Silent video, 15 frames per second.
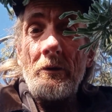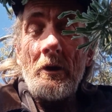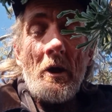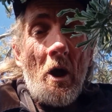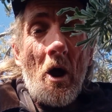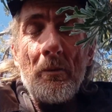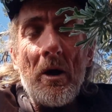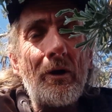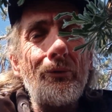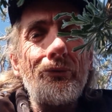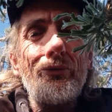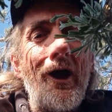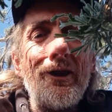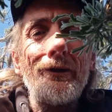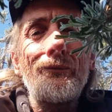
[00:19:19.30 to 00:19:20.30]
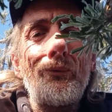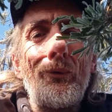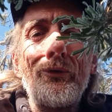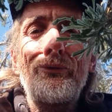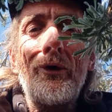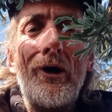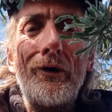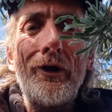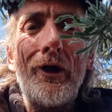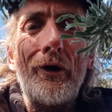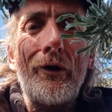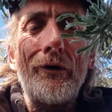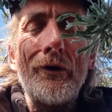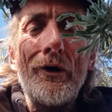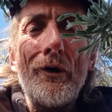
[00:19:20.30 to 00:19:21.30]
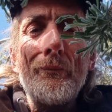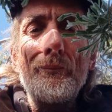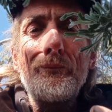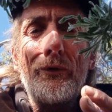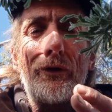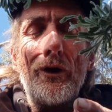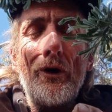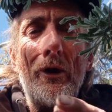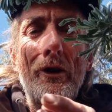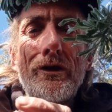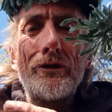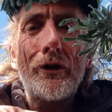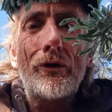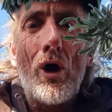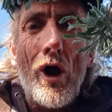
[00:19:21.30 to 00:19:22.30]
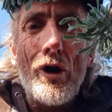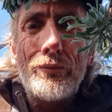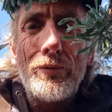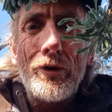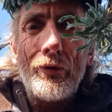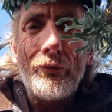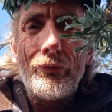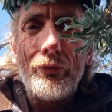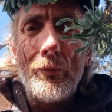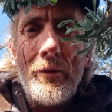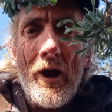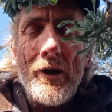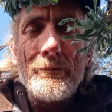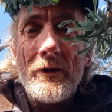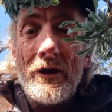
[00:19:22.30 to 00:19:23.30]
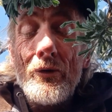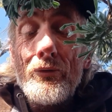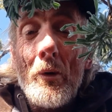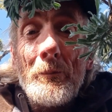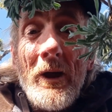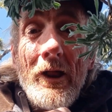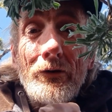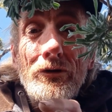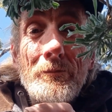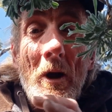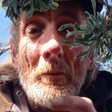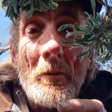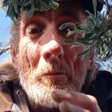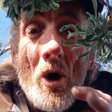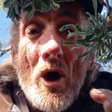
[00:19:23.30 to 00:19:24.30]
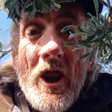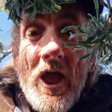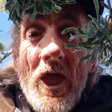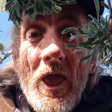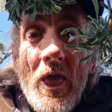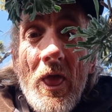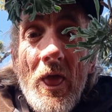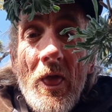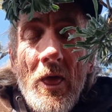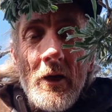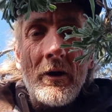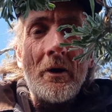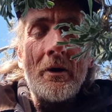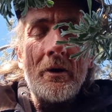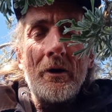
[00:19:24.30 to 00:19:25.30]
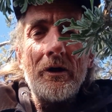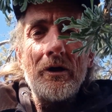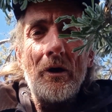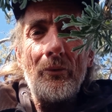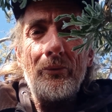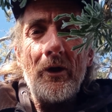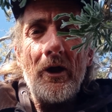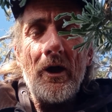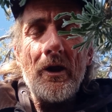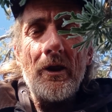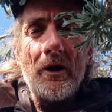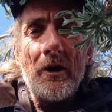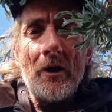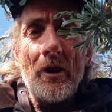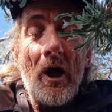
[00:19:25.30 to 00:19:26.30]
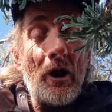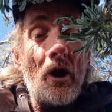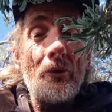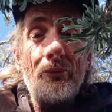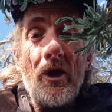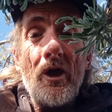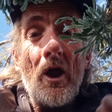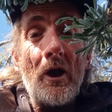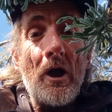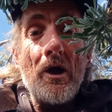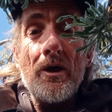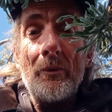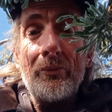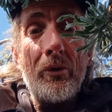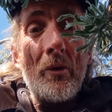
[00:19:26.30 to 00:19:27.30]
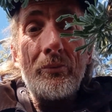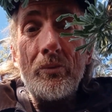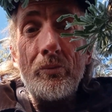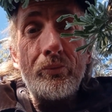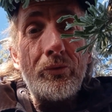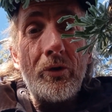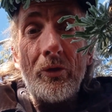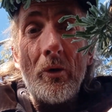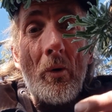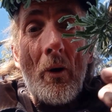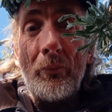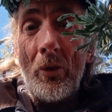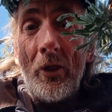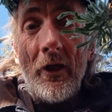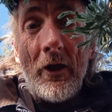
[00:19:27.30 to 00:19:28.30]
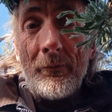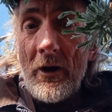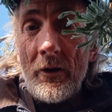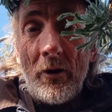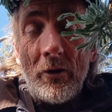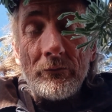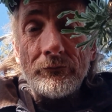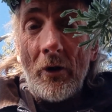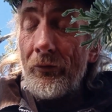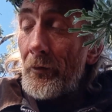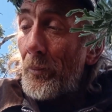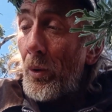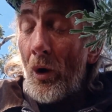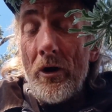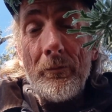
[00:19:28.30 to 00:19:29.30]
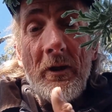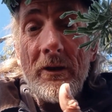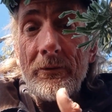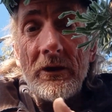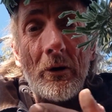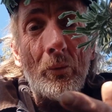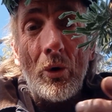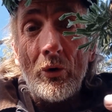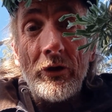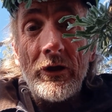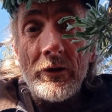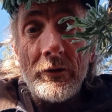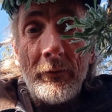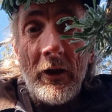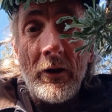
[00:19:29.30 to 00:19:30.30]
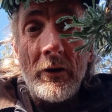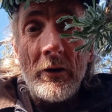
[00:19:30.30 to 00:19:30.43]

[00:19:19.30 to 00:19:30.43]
I'm not going to side in with one side or the other because I need to contribute so bad because I'm panicked about my money. You know what I'm saying? Like I said, I got enough stuff to live off the land, man. I'll deploy the baby and we'll eat, man.